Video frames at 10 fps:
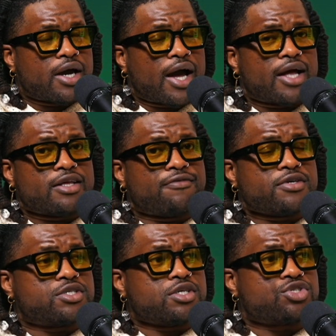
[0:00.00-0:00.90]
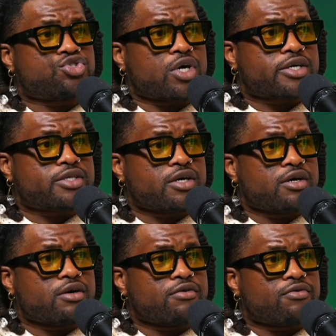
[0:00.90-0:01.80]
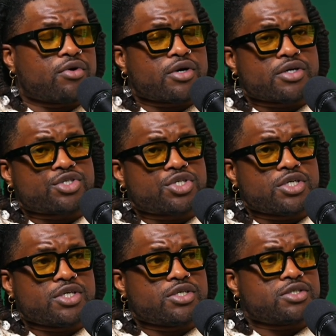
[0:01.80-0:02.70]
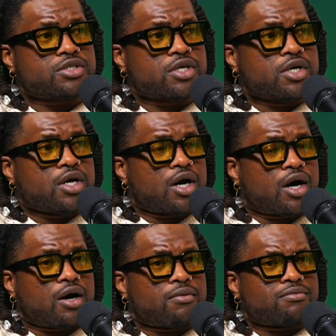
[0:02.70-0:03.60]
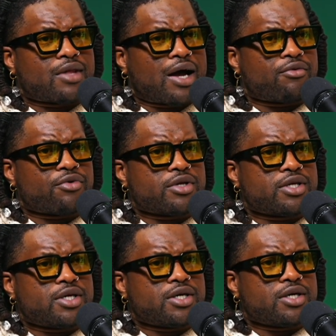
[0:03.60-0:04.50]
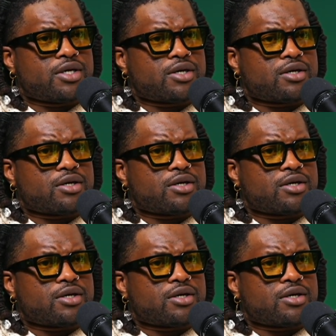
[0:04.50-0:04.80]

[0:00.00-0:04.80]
and if it's destructive or she's not really